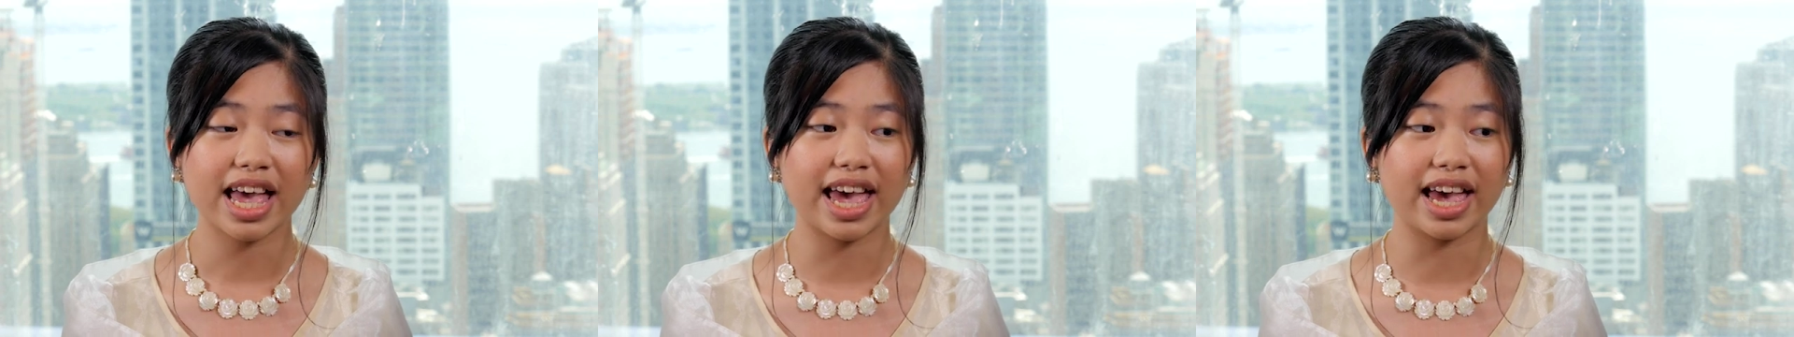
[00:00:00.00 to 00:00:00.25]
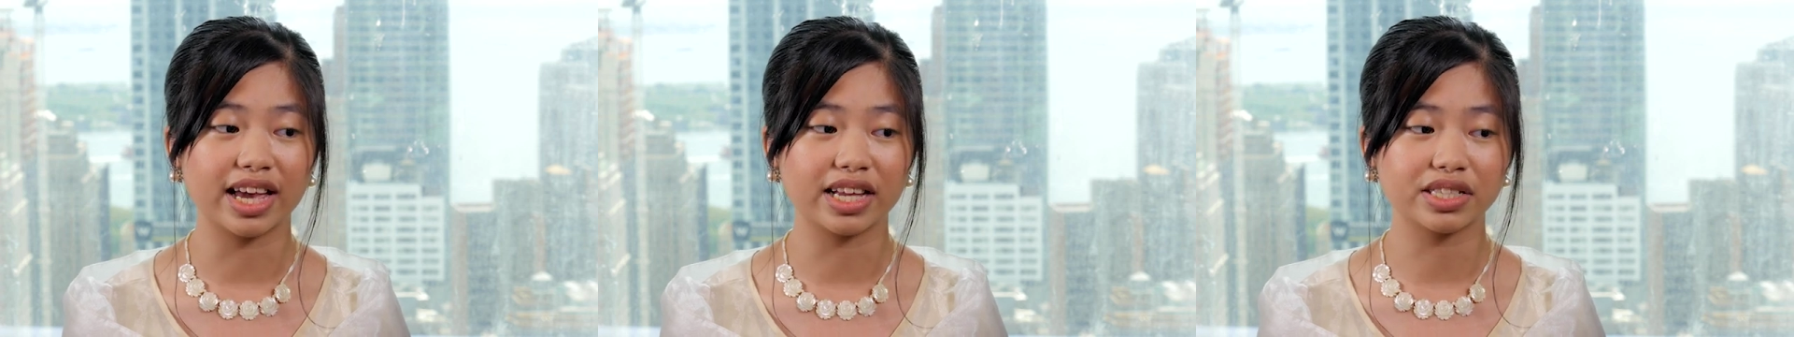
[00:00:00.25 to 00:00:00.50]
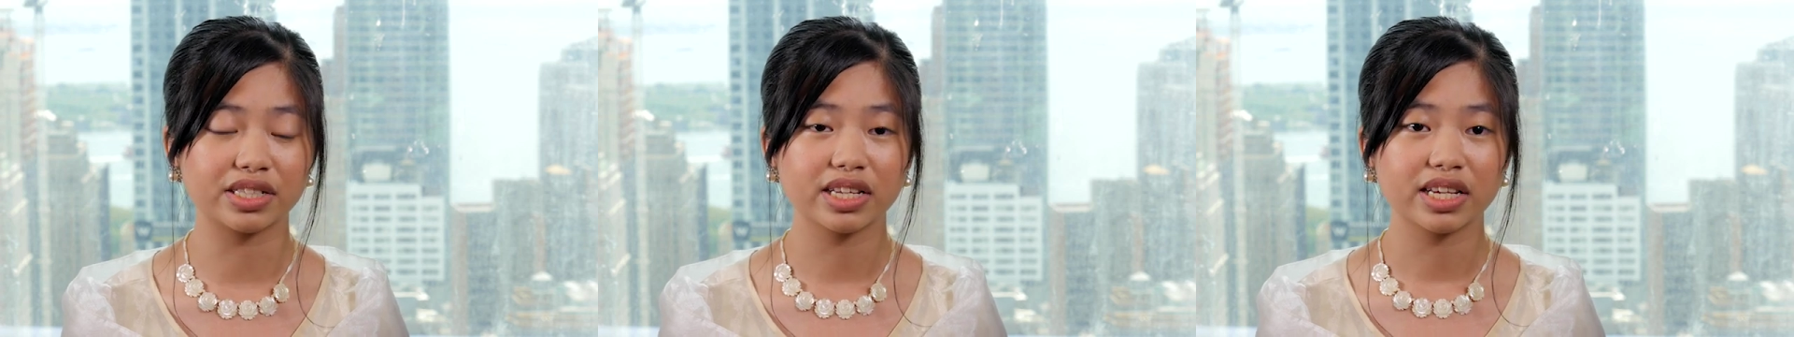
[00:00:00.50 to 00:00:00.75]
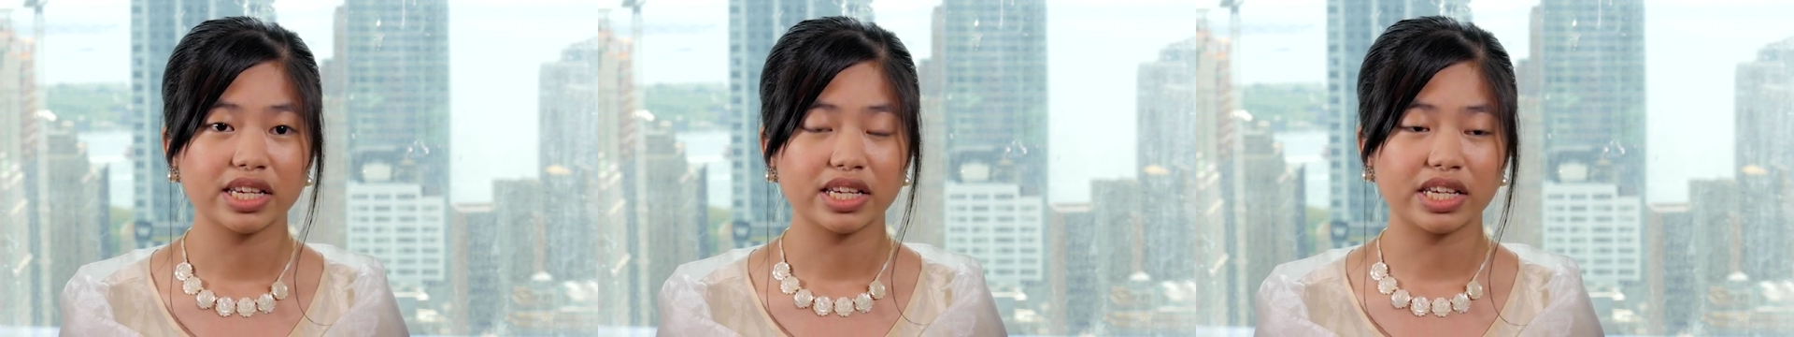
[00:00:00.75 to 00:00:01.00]

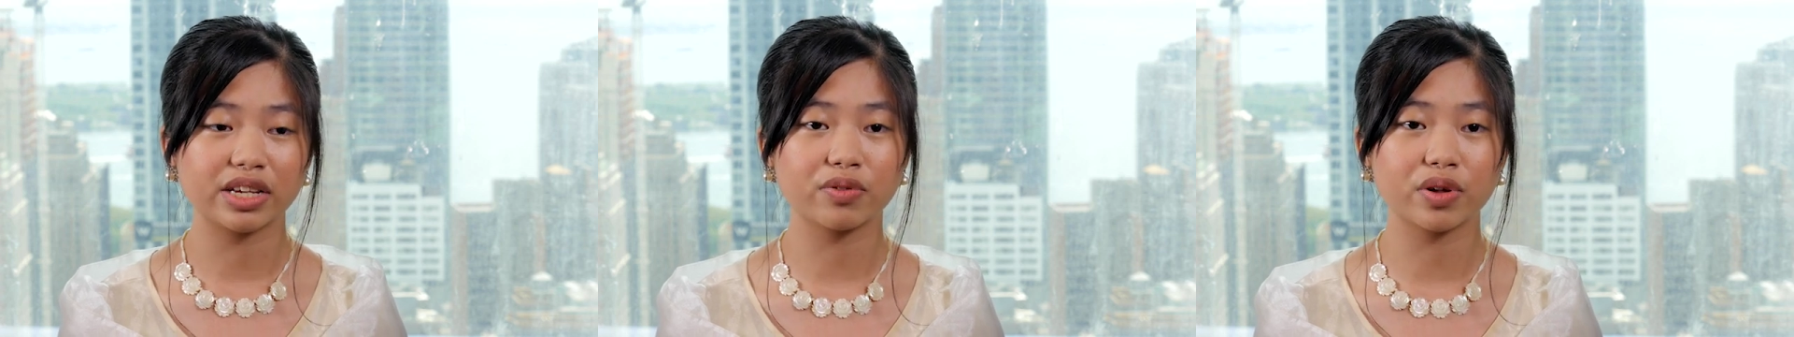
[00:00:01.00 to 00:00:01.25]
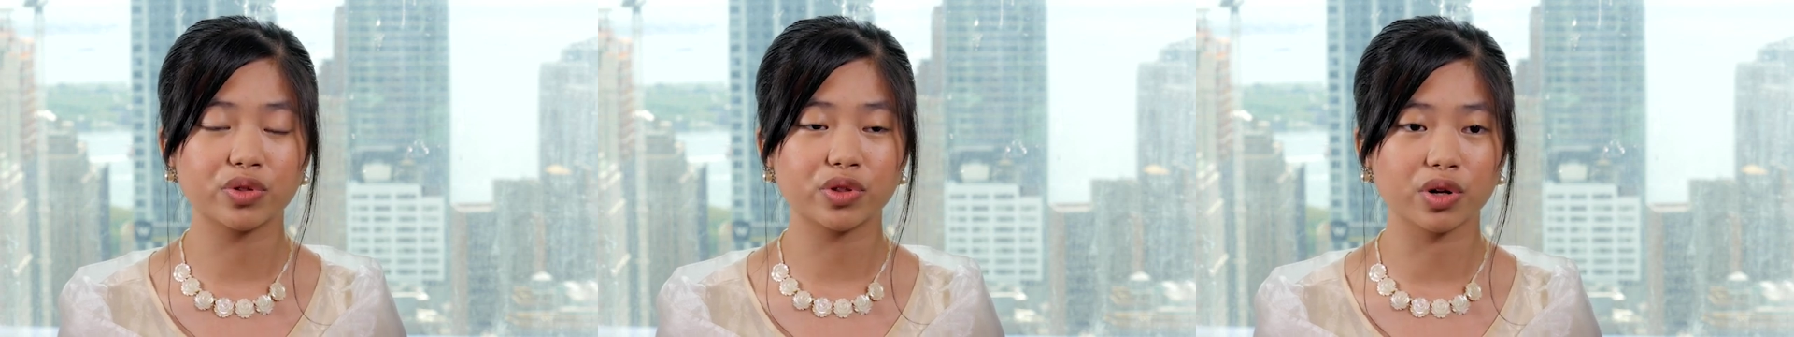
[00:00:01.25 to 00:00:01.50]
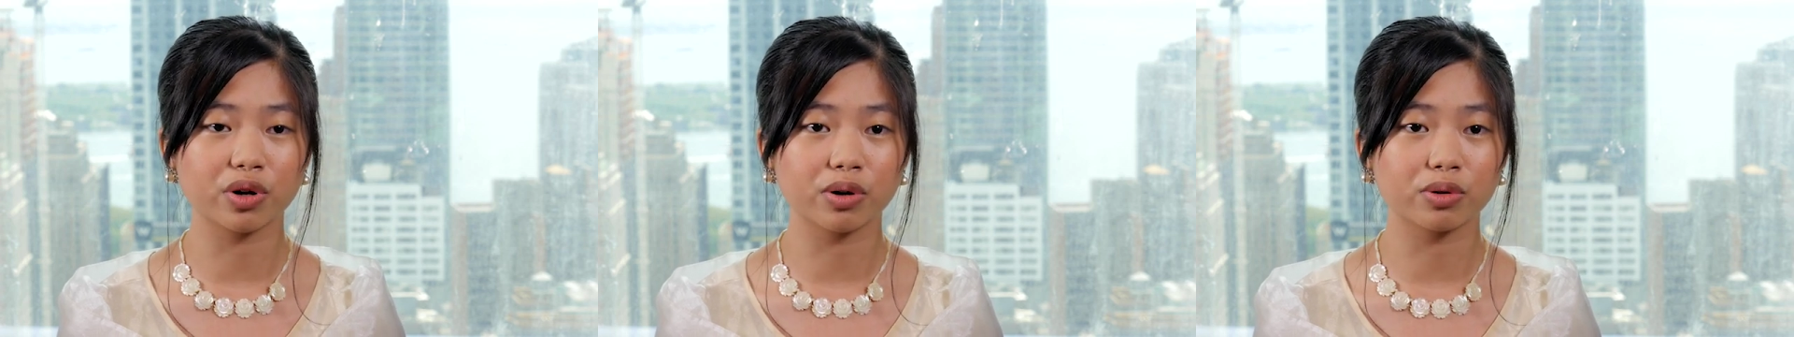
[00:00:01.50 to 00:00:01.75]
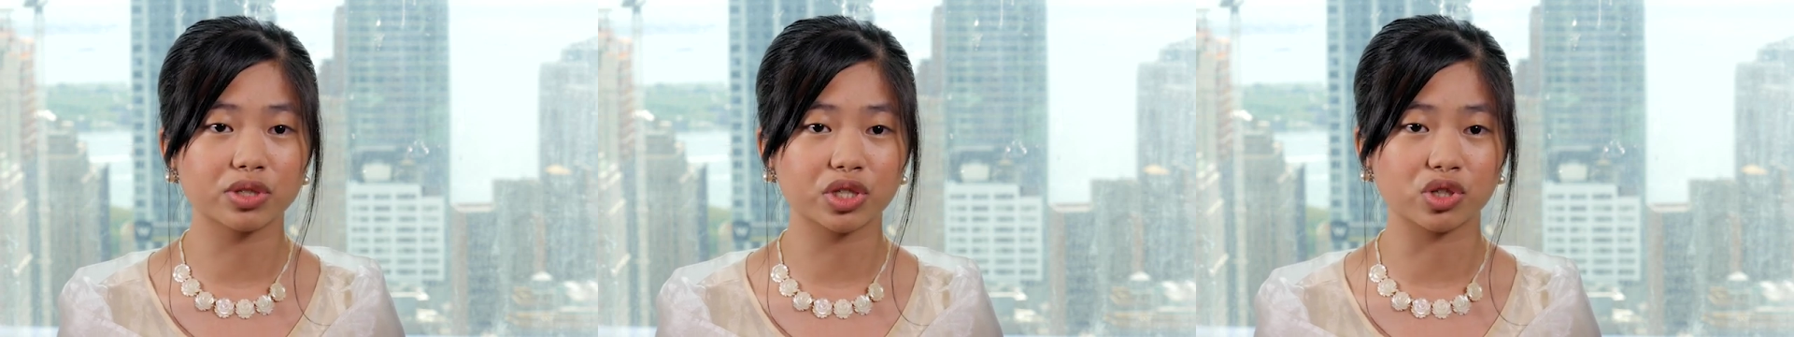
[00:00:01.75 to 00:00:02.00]
and even
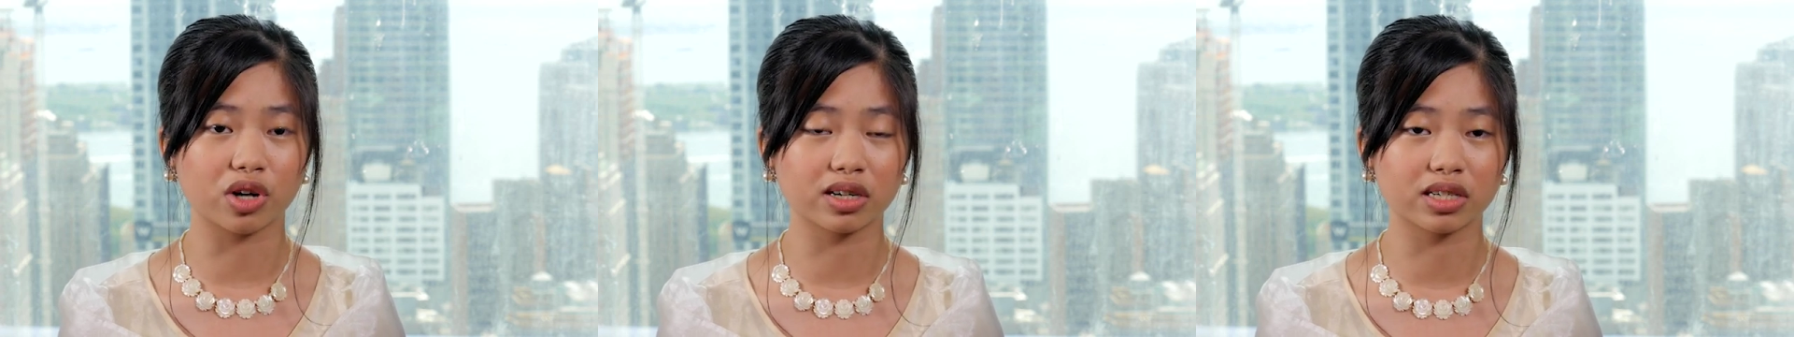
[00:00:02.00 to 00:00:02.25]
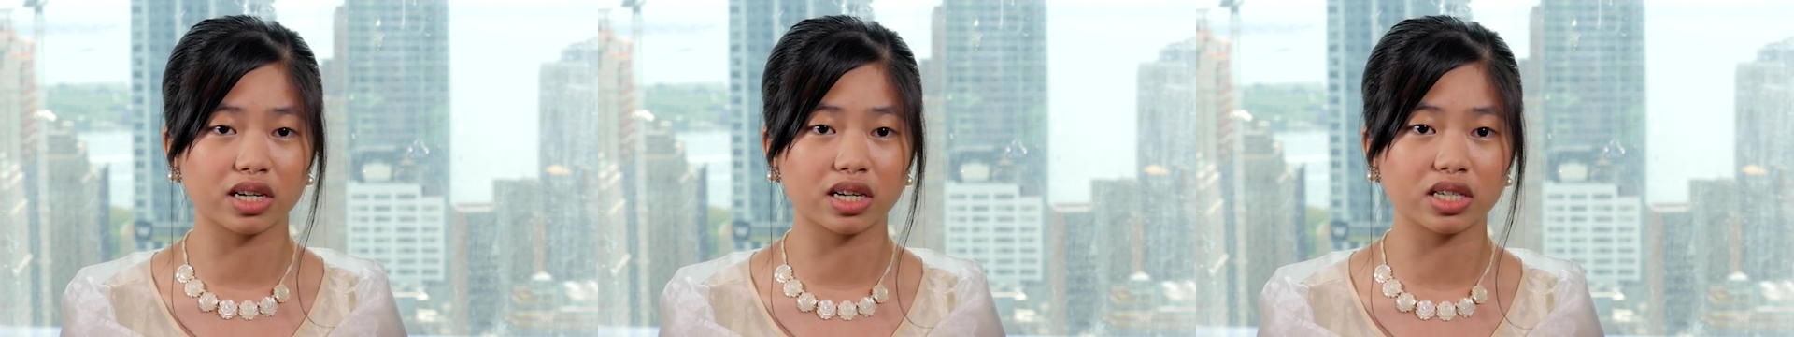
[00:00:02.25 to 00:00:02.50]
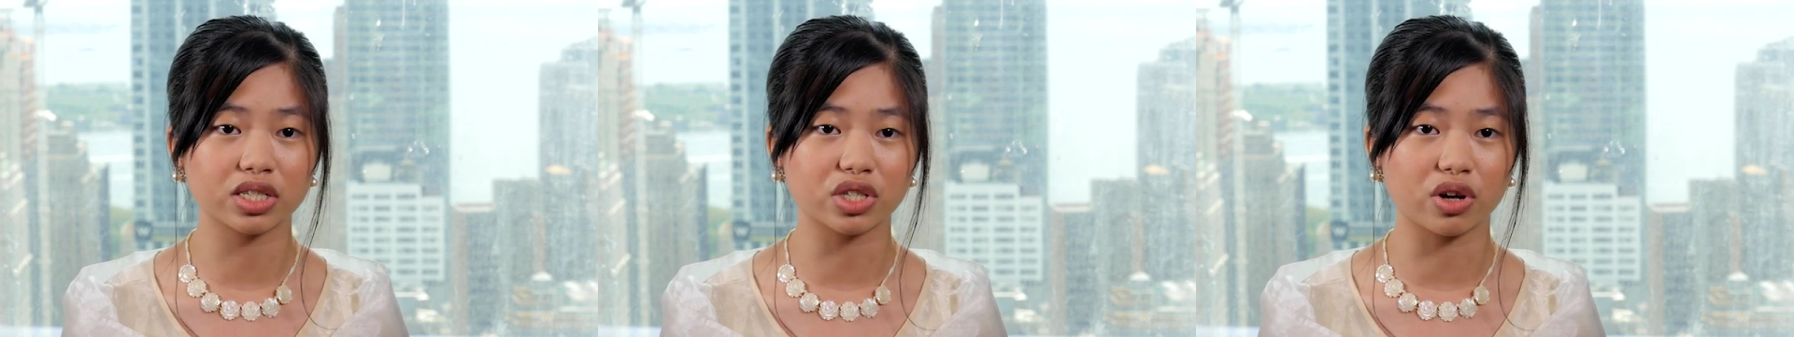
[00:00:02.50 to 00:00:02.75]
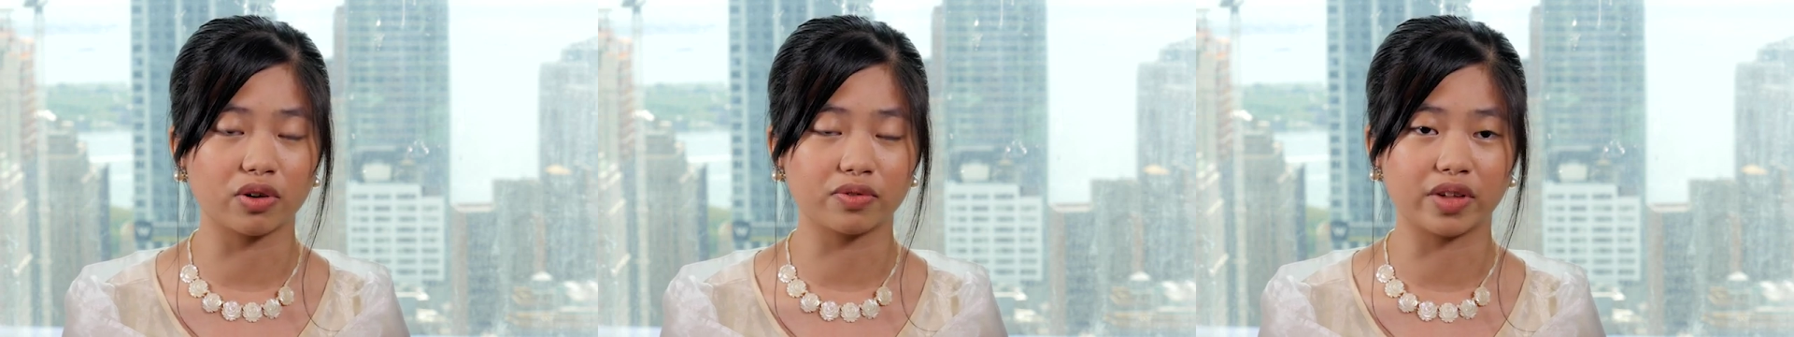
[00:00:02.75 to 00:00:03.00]
through
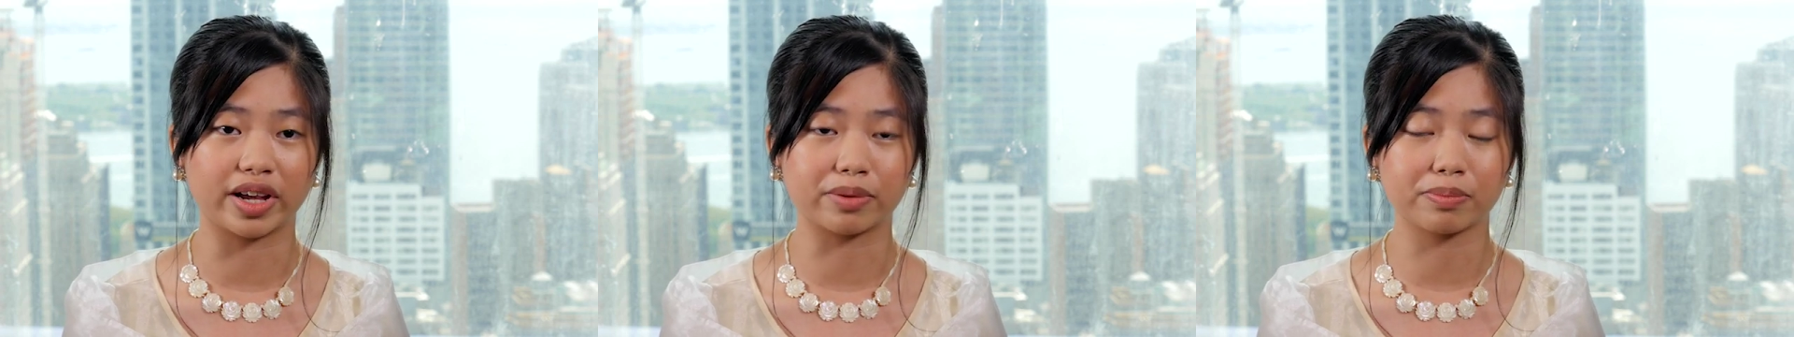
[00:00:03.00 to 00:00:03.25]
struggles of